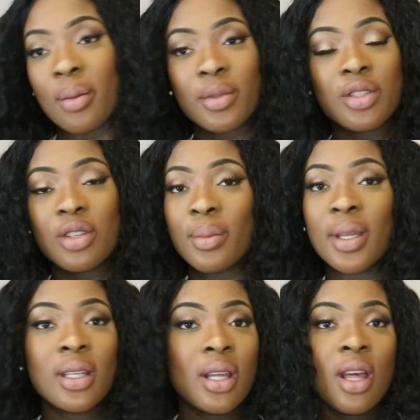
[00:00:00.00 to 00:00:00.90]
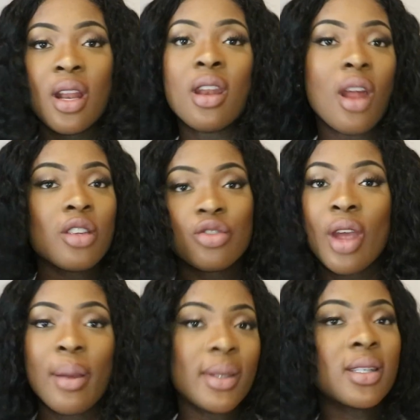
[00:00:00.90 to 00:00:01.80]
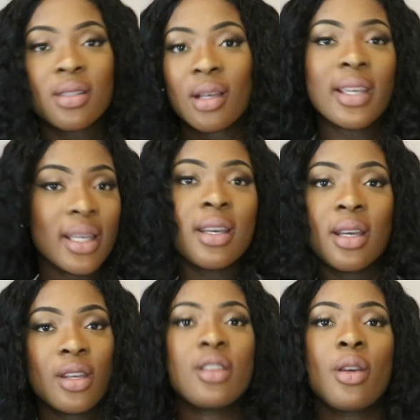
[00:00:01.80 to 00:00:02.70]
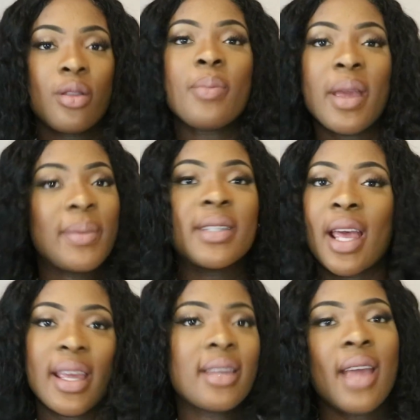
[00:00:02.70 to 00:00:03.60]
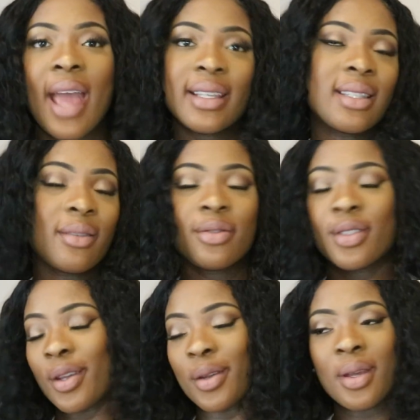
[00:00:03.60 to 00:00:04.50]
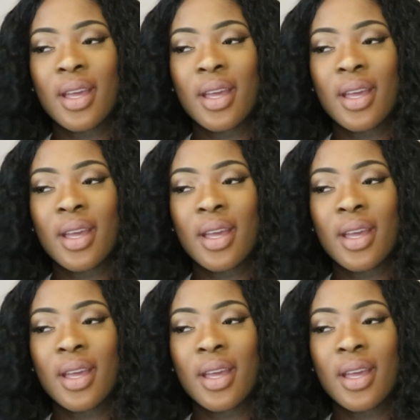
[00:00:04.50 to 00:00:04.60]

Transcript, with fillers: And I'm assuming last trimester, you know, the baby's active, so